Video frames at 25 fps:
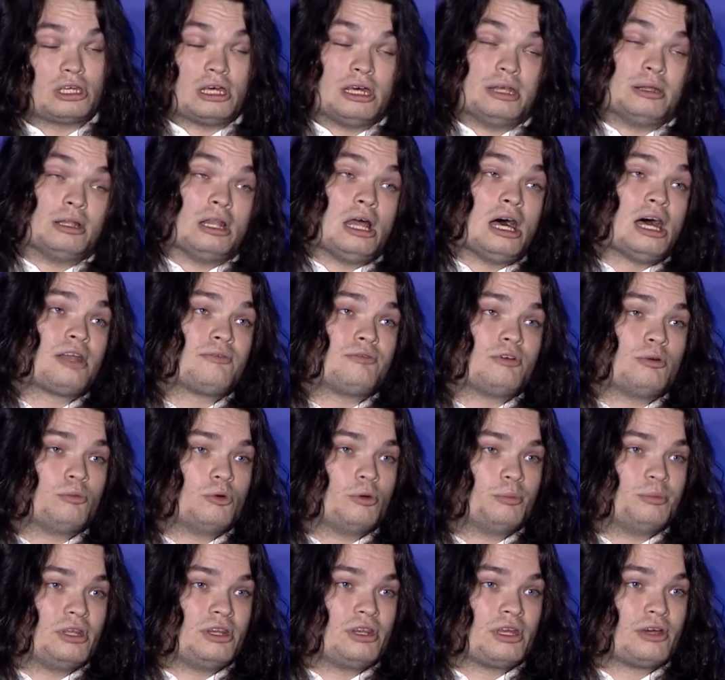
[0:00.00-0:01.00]
and a lot of it will
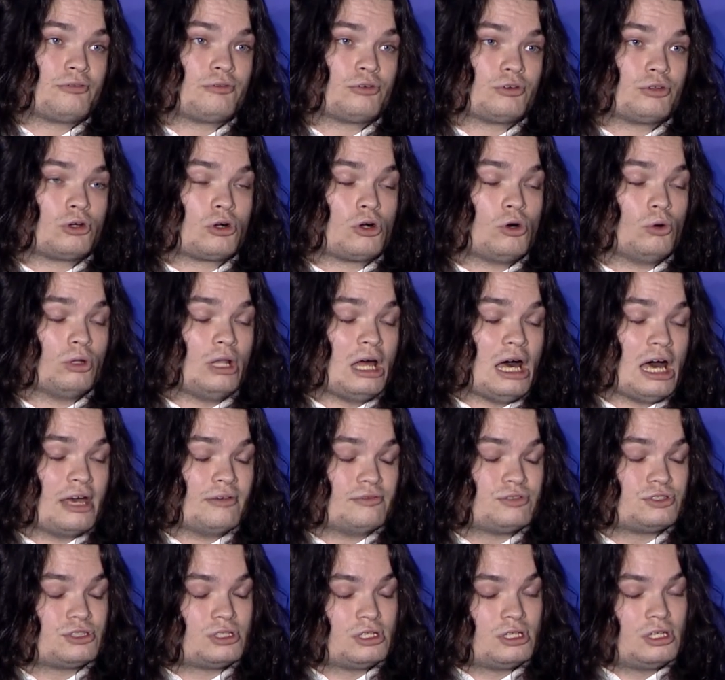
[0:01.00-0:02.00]
be there for their whole
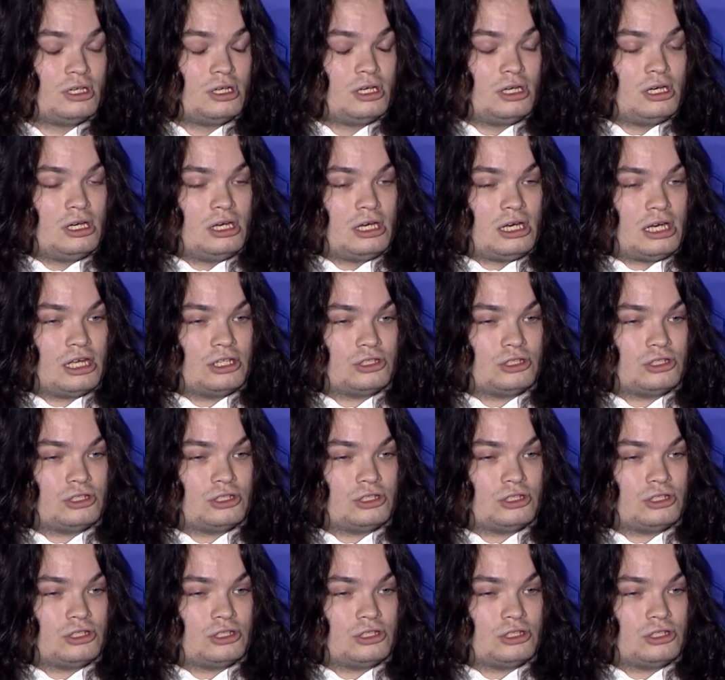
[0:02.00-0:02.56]
lives. And